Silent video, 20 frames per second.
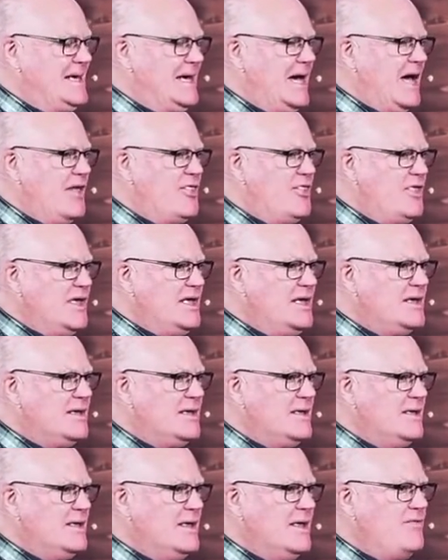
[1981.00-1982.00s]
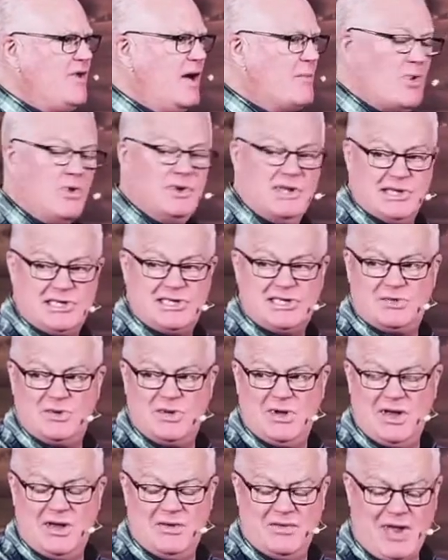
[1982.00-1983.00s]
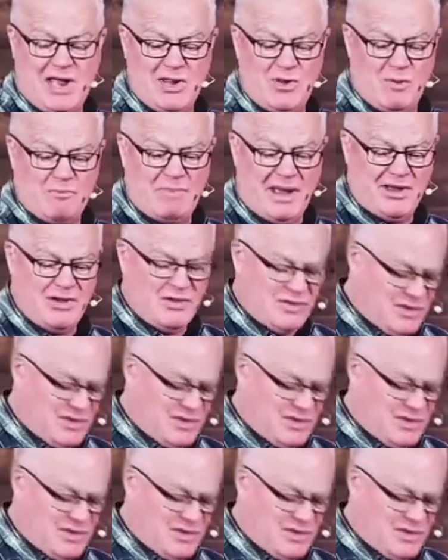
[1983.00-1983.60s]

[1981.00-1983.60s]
I think, if I'm honest, when I look back